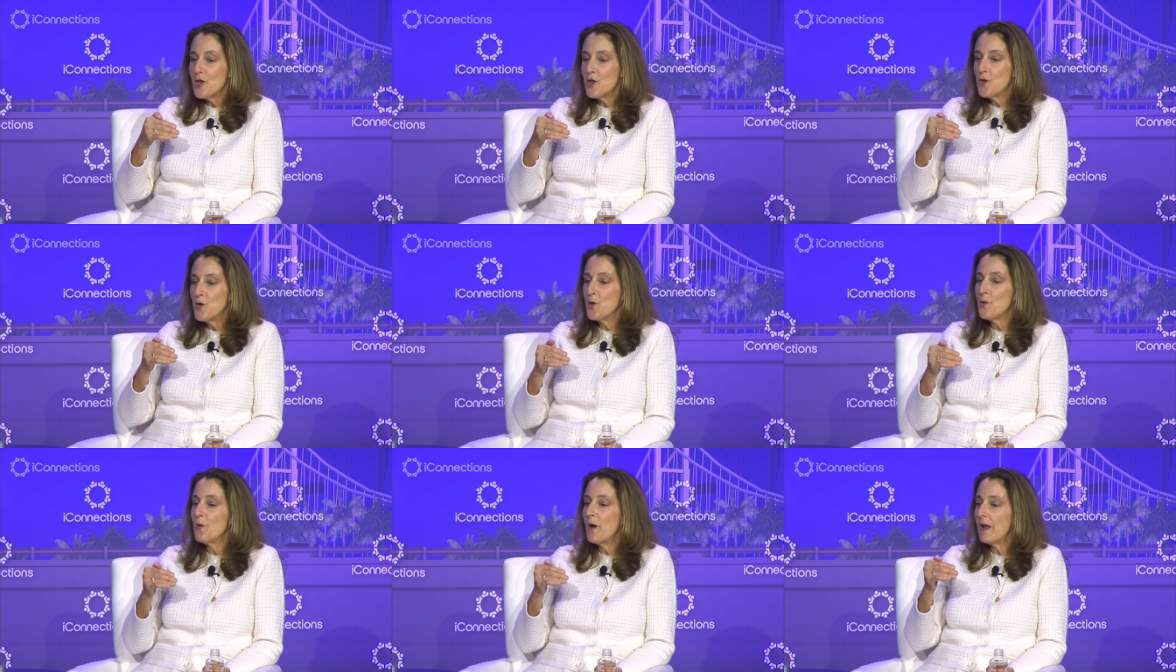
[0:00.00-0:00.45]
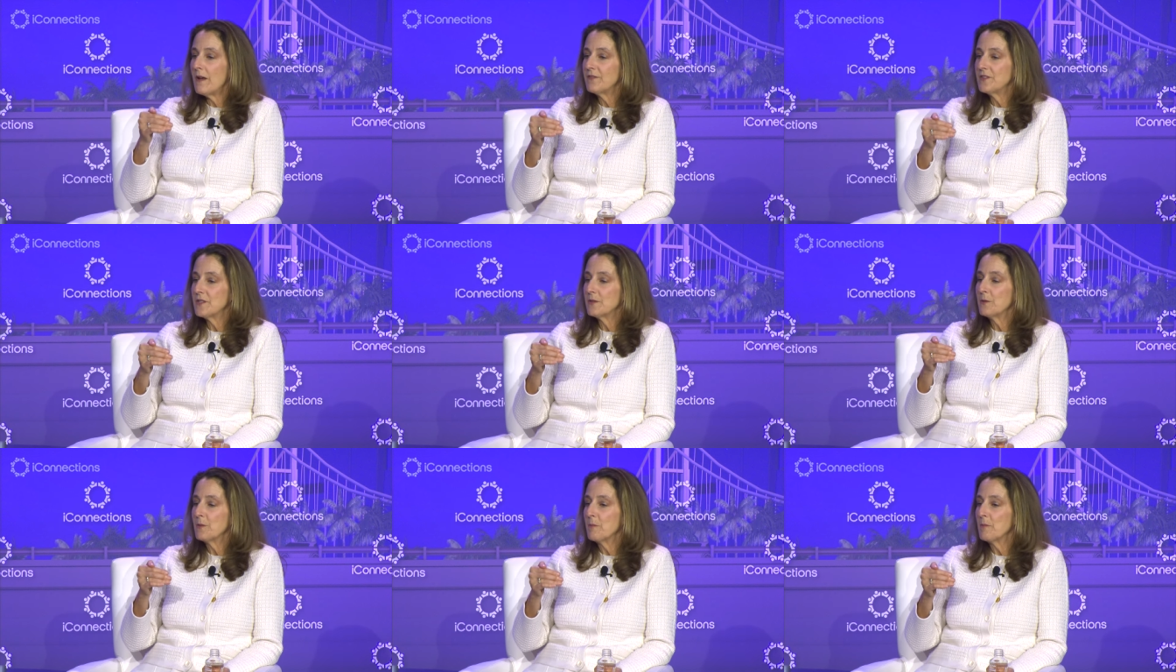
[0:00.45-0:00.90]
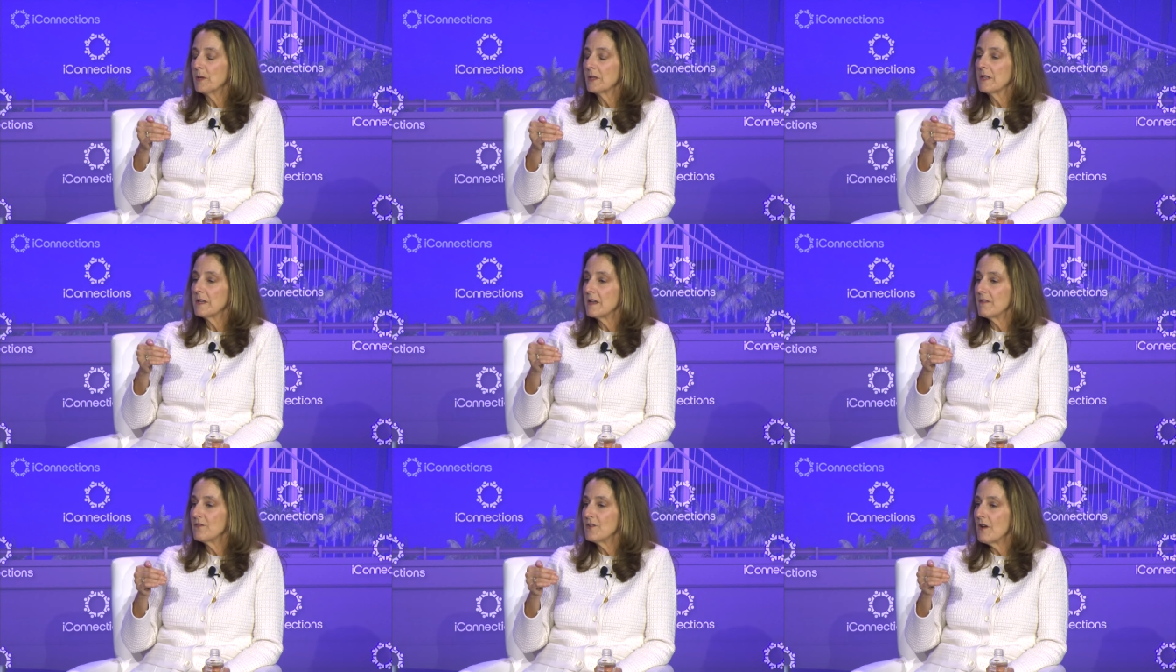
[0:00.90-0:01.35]
you have to
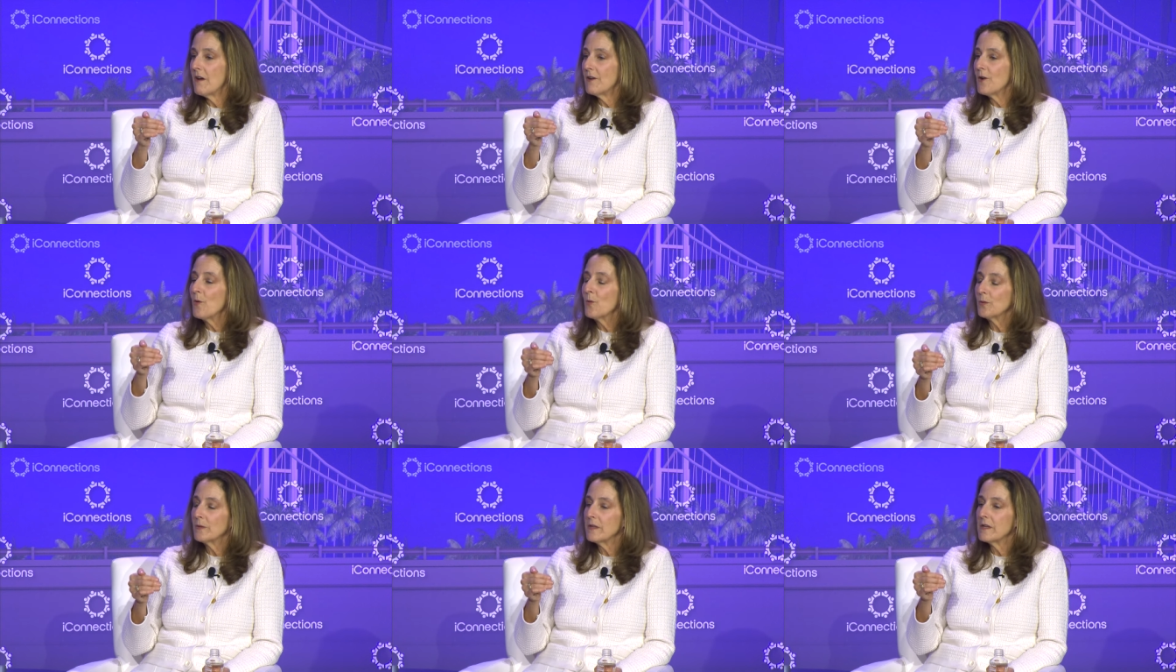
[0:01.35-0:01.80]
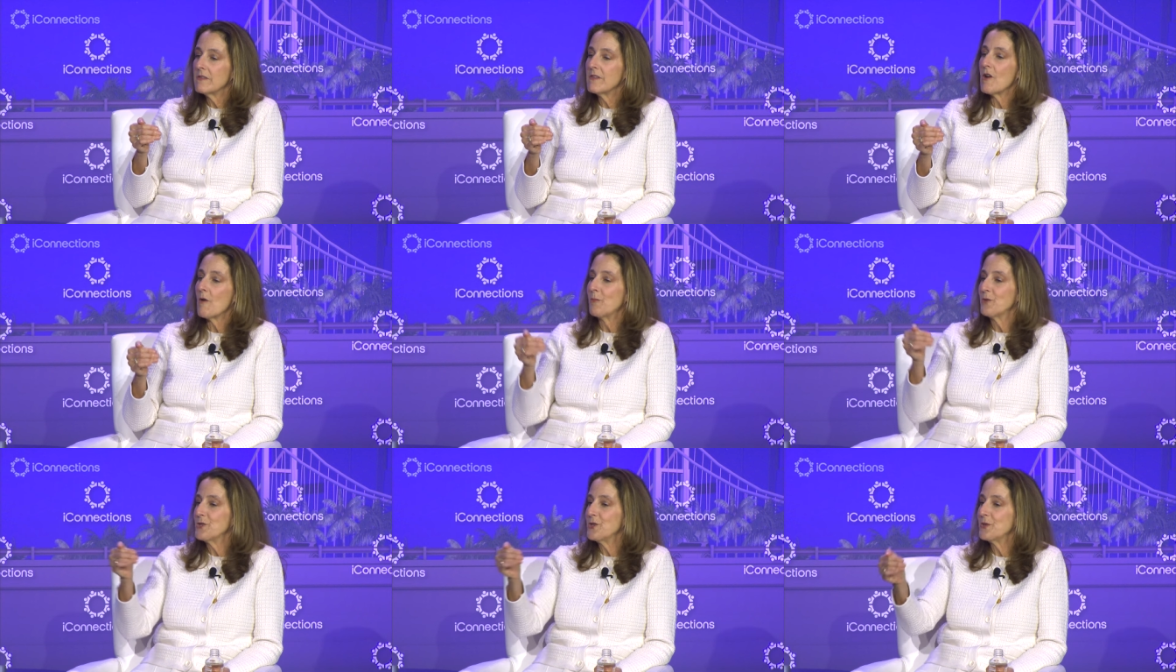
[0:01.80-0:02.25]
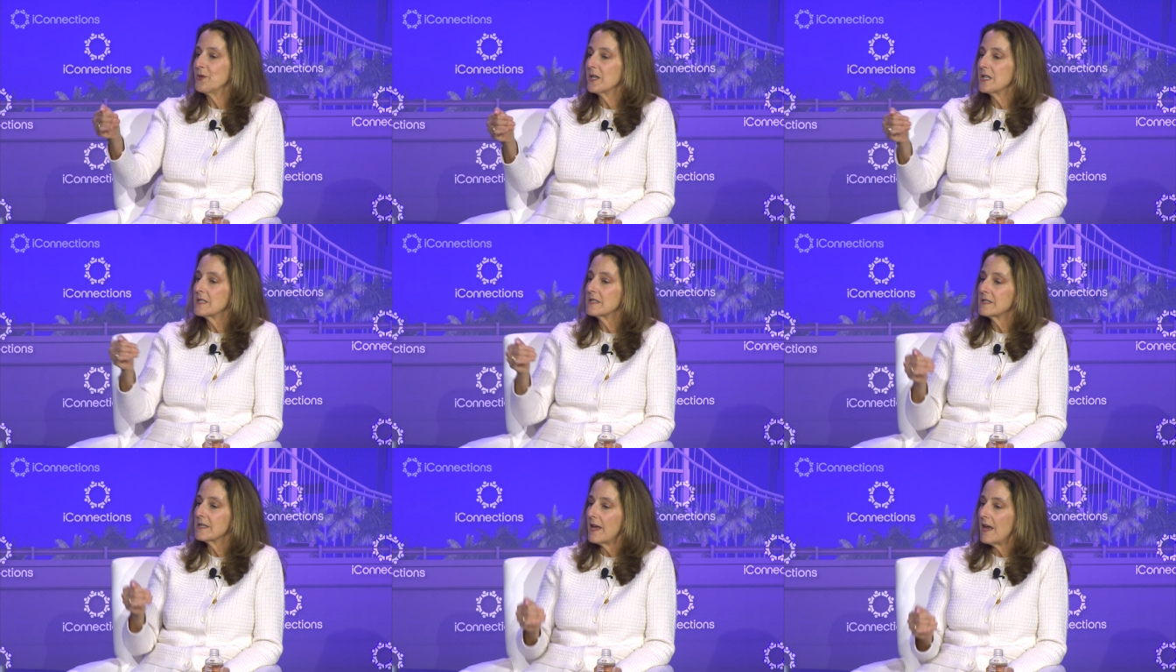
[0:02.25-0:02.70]
believe not only in the
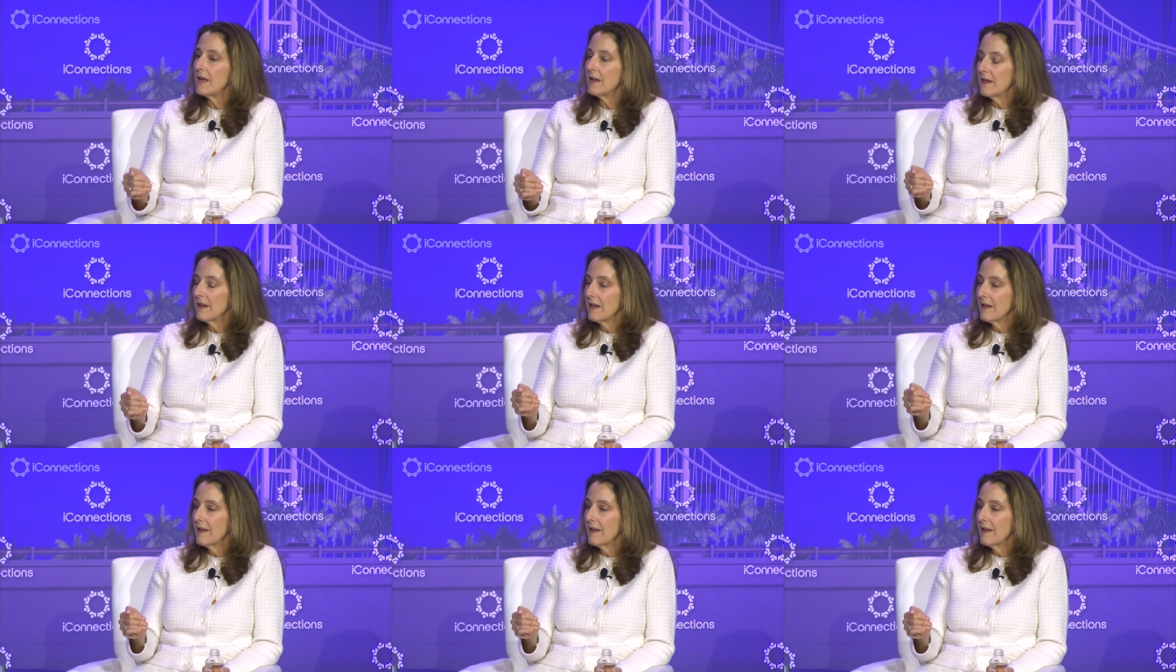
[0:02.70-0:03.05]
opportunity set